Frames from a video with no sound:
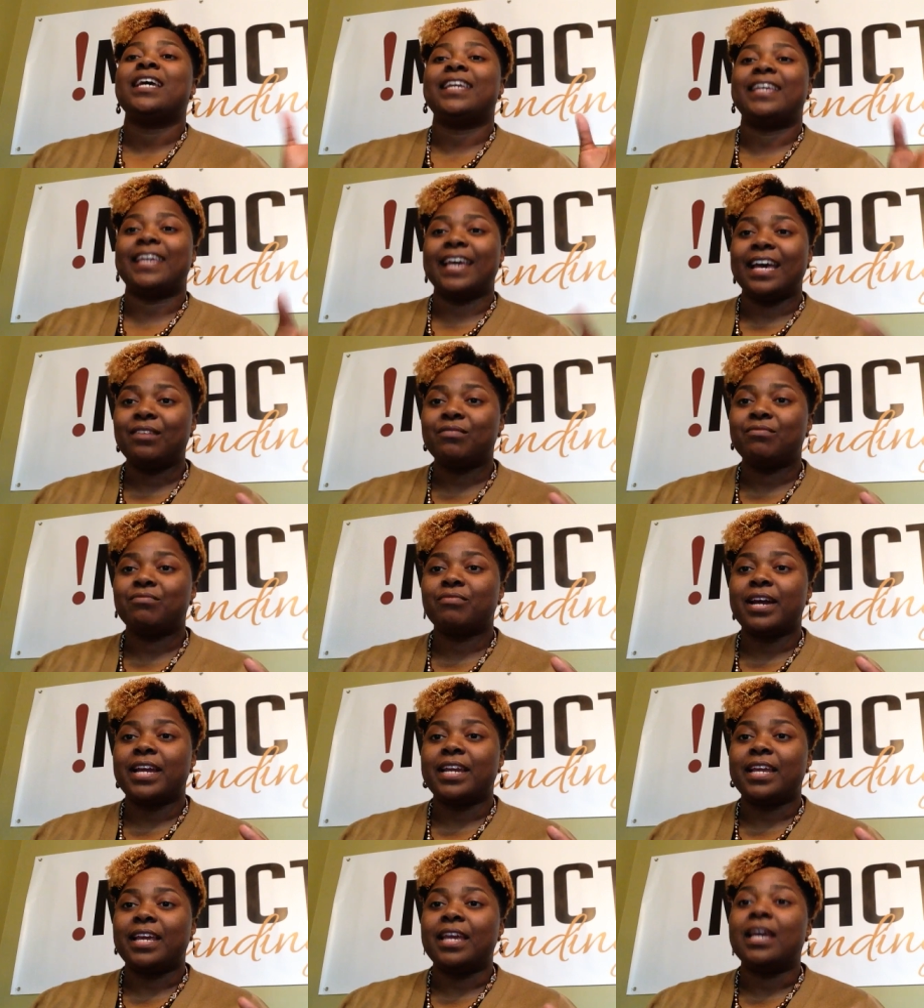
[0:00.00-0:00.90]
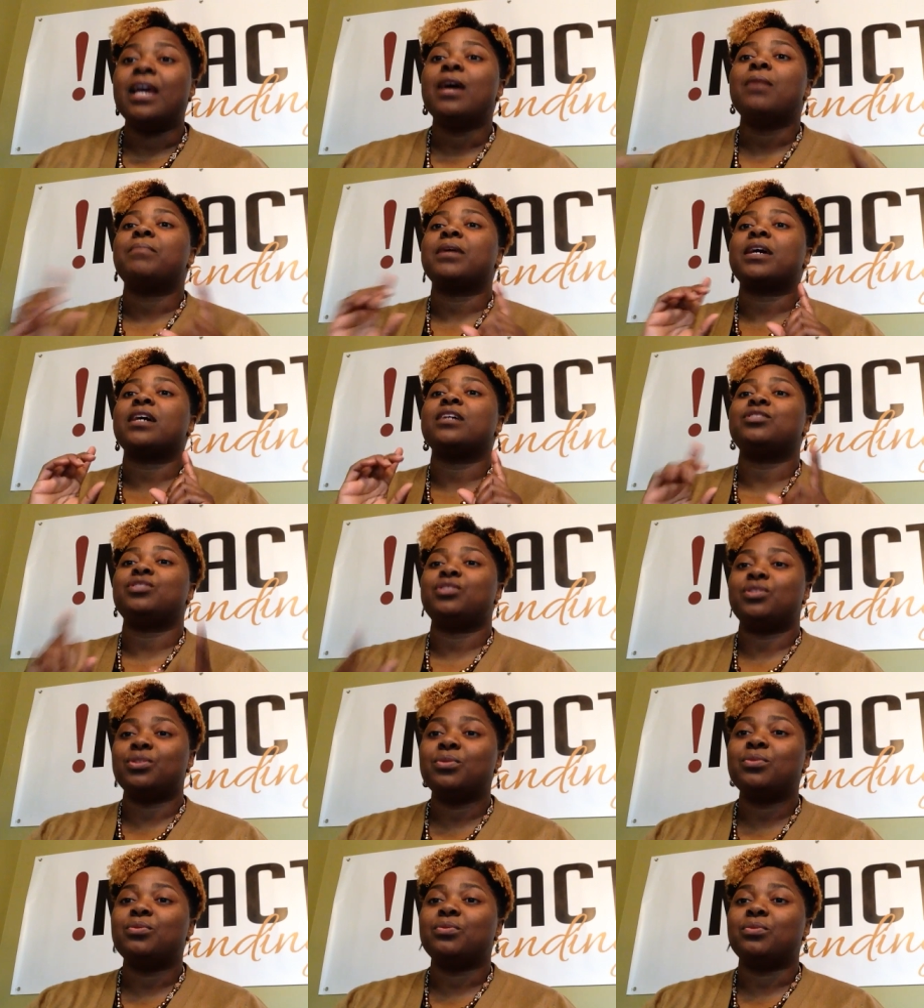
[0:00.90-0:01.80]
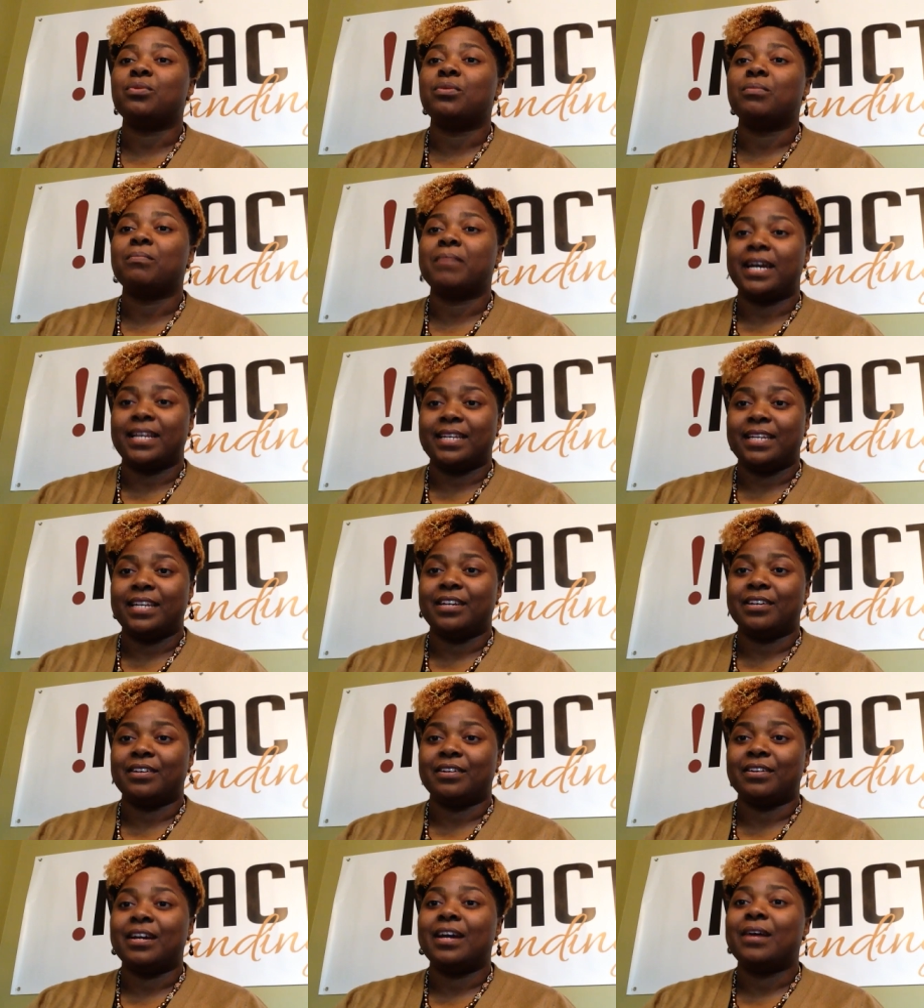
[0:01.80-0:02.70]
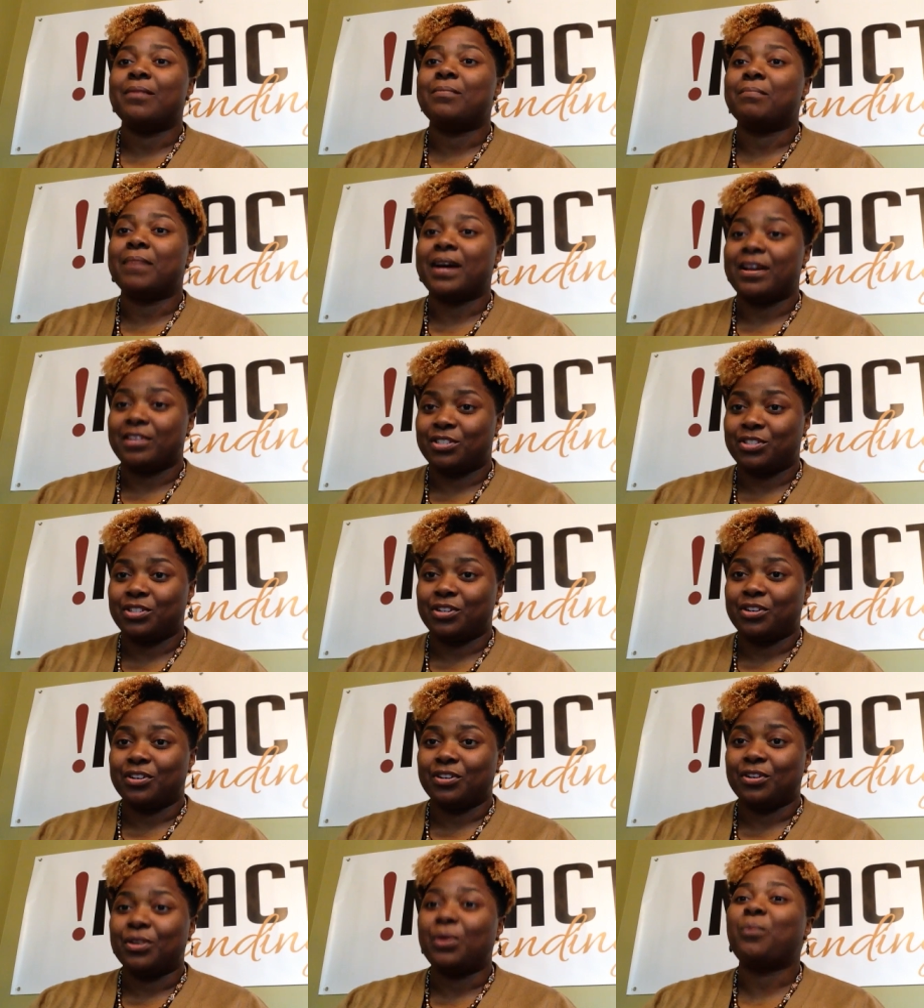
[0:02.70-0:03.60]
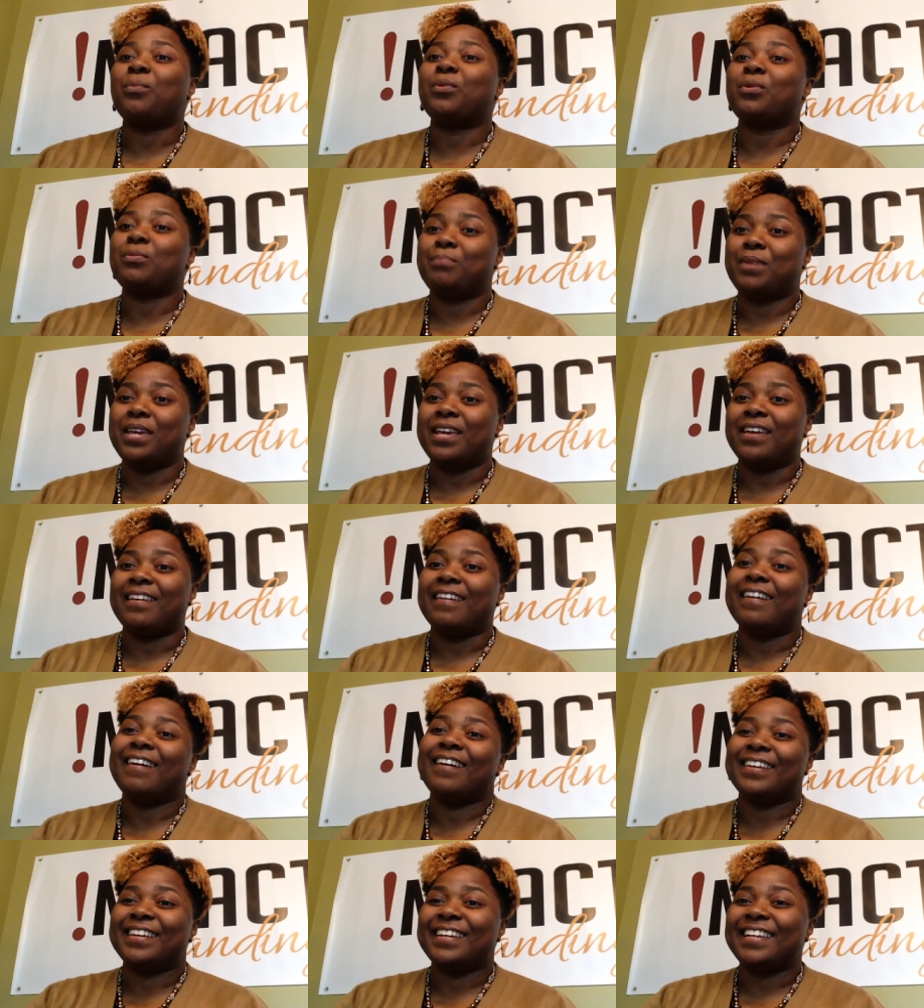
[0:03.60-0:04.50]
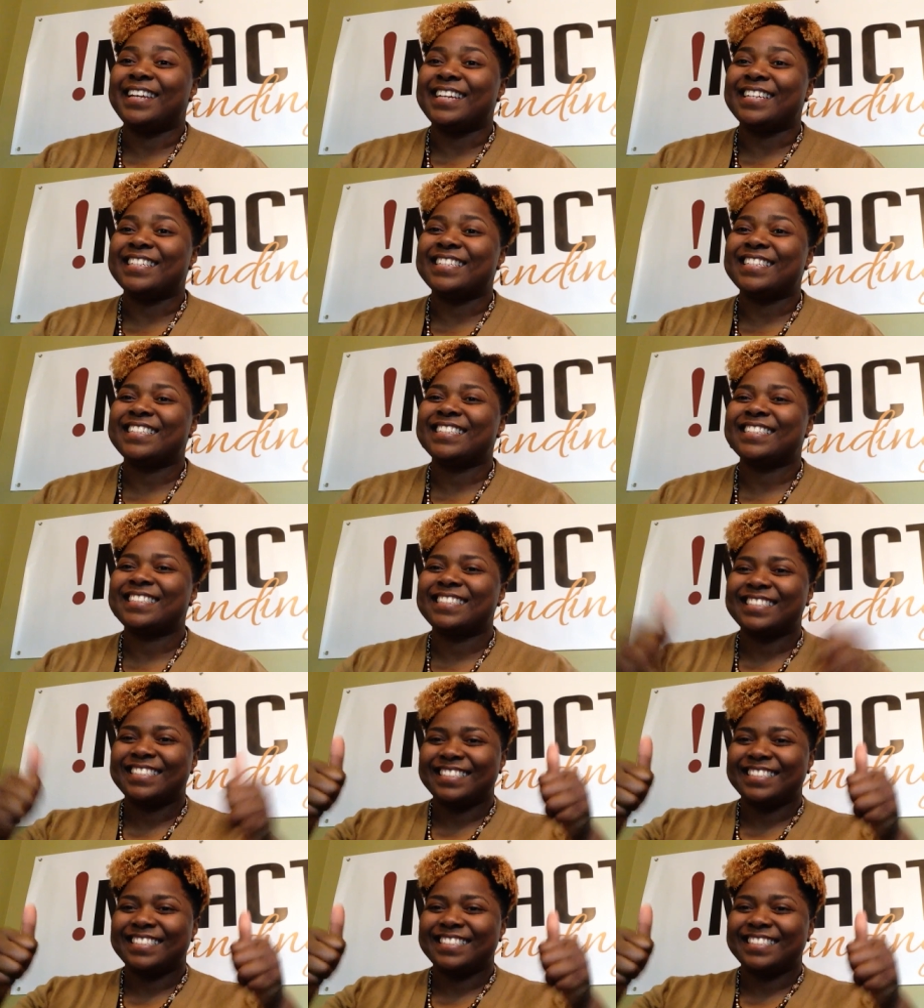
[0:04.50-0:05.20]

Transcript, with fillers: get ready, because you, my dear, my sir, will be unleashed.